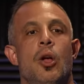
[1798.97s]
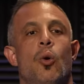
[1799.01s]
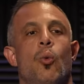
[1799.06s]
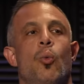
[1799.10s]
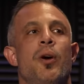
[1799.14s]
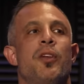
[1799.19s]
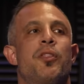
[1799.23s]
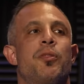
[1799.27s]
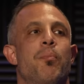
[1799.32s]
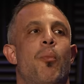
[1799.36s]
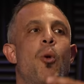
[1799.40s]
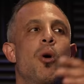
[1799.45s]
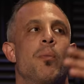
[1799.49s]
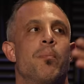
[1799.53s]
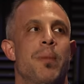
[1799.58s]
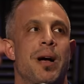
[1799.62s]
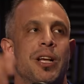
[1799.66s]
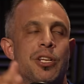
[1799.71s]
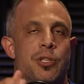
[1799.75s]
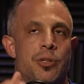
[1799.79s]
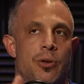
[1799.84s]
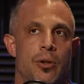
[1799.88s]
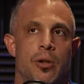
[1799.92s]
Yeah. With more
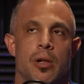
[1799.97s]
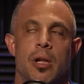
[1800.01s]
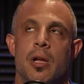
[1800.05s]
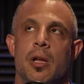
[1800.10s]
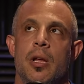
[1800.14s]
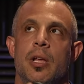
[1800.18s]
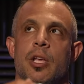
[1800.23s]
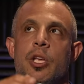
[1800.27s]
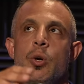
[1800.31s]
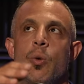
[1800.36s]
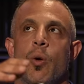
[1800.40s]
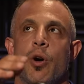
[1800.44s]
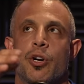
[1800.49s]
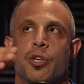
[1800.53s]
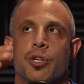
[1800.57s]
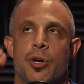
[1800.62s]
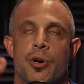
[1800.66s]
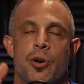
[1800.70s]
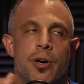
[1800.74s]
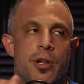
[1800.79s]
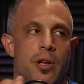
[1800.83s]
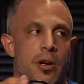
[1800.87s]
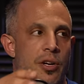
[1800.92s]
muscle, you are
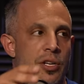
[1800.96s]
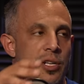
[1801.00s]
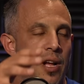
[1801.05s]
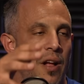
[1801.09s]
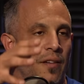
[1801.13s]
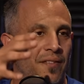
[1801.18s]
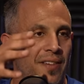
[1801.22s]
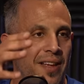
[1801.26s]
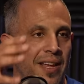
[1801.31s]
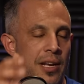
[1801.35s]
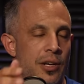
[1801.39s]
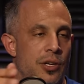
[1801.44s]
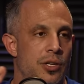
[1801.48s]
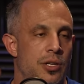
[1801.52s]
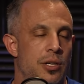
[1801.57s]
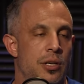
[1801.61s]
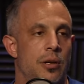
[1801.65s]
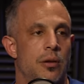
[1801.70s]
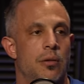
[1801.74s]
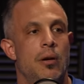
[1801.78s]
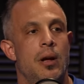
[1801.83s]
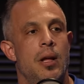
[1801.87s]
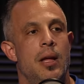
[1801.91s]
turning yourself
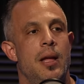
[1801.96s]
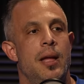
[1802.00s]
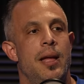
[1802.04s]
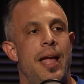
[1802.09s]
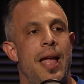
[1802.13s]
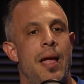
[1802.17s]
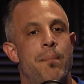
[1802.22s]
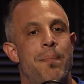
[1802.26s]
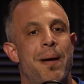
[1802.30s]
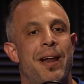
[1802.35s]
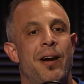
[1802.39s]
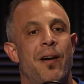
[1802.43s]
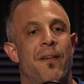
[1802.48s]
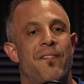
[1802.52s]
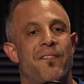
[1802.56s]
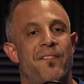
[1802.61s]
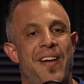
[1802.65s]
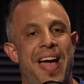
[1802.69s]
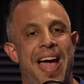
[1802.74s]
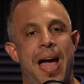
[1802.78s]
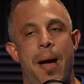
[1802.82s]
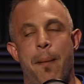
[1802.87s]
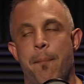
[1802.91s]
into a better
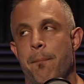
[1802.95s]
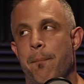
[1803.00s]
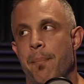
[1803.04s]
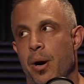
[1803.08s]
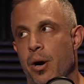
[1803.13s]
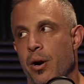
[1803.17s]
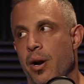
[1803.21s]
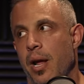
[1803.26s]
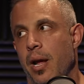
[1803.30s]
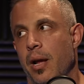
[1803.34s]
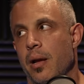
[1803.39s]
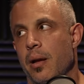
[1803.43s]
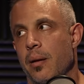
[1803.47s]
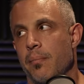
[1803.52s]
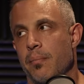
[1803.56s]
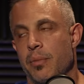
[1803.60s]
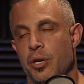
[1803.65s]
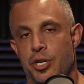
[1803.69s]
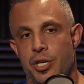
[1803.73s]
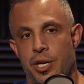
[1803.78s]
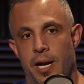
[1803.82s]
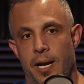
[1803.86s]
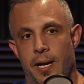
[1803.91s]
fat burning
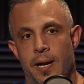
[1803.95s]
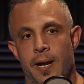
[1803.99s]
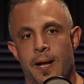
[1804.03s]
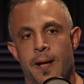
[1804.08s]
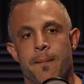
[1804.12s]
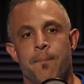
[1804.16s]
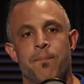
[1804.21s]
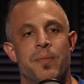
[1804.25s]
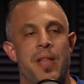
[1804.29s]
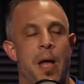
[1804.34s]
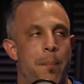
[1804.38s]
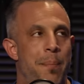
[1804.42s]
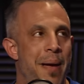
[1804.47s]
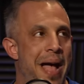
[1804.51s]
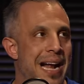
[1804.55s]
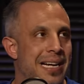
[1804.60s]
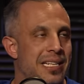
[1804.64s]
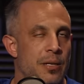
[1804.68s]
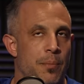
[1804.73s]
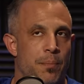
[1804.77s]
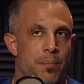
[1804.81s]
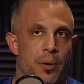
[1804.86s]
machine. Now, back to